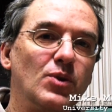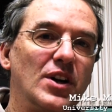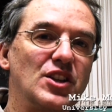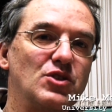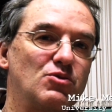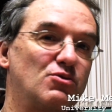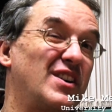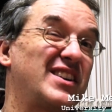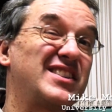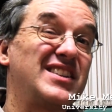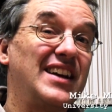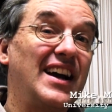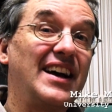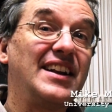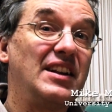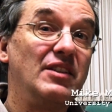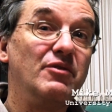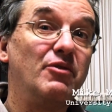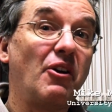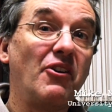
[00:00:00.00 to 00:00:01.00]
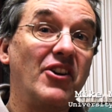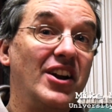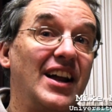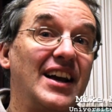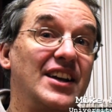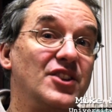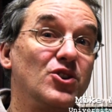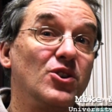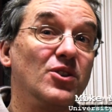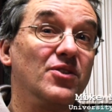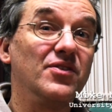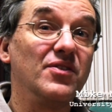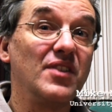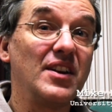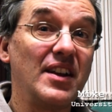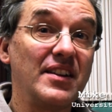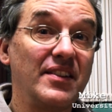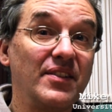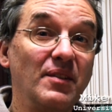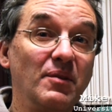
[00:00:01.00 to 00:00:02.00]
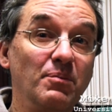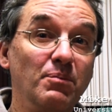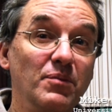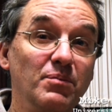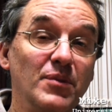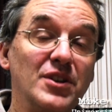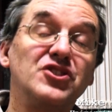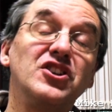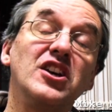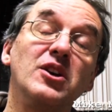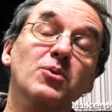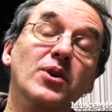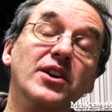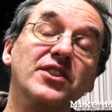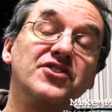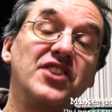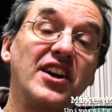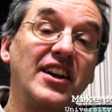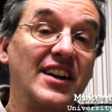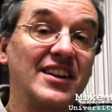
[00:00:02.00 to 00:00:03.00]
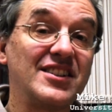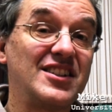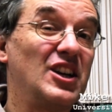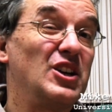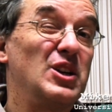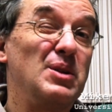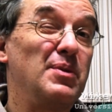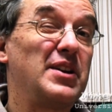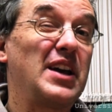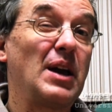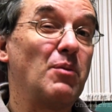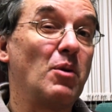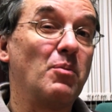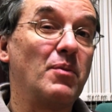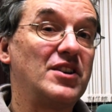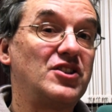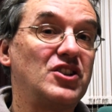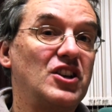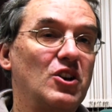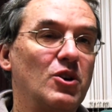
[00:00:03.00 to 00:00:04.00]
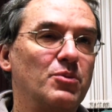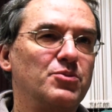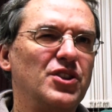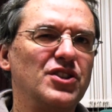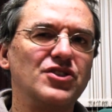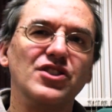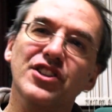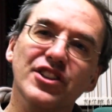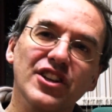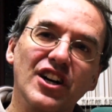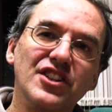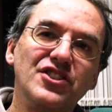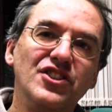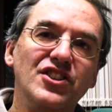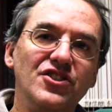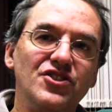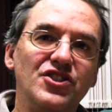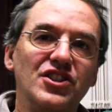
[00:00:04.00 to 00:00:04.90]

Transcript: ones were actually added very late on, it, Messier one ten actually only became a Messier object in nineteen